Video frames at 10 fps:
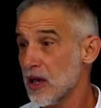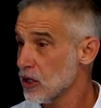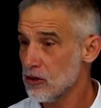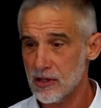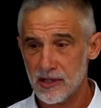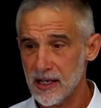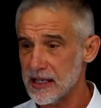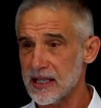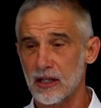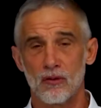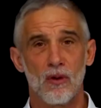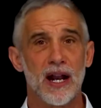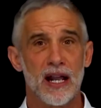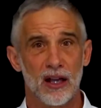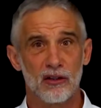You just need to get the
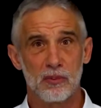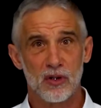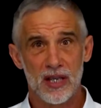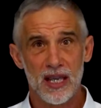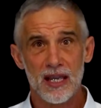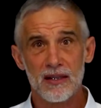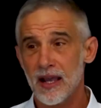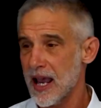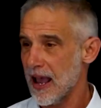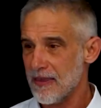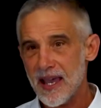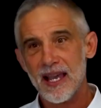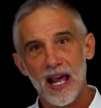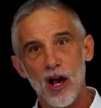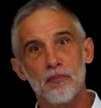right expertise and they
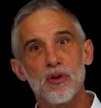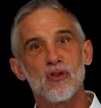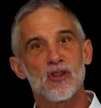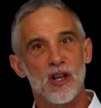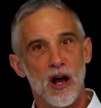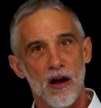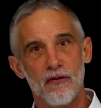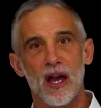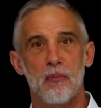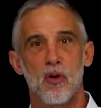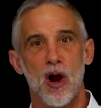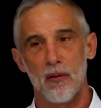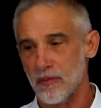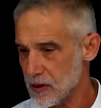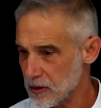can help you solve that
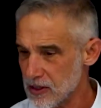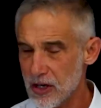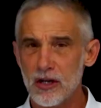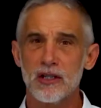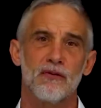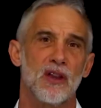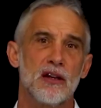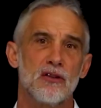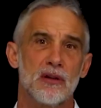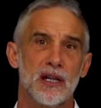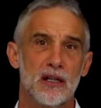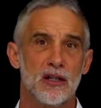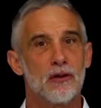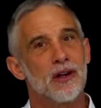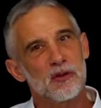problem. There's a series of things you need to
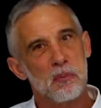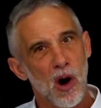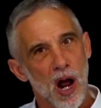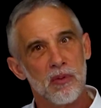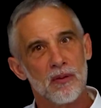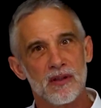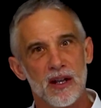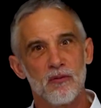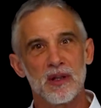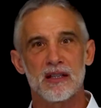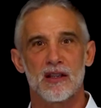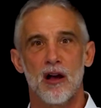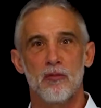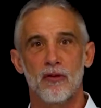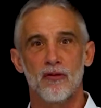do. It's problems that have been
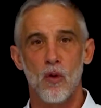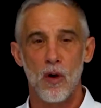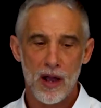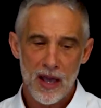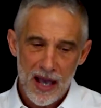solved before.